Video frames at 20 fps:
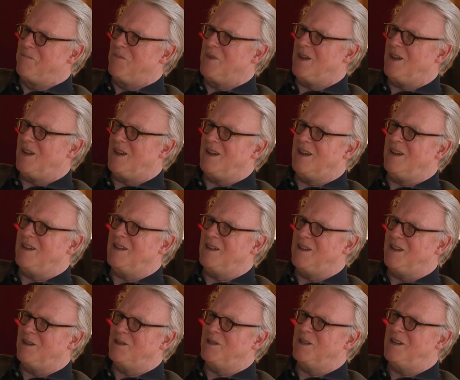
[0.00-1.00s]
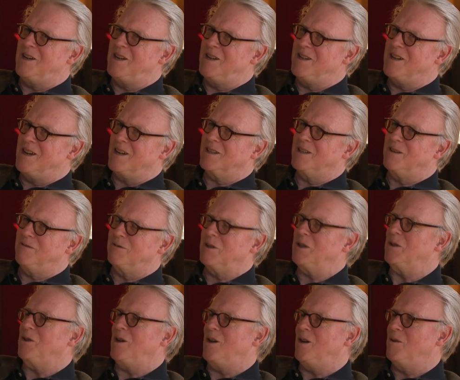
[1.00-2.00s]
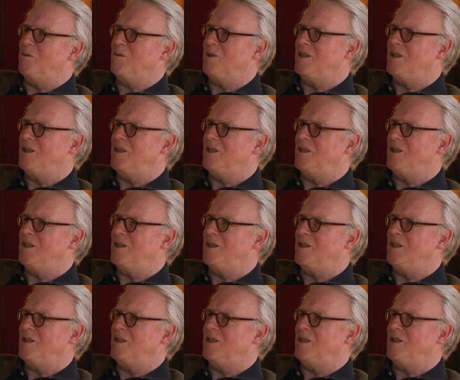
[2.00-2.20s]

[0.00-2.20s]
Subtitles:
There is an inductive return,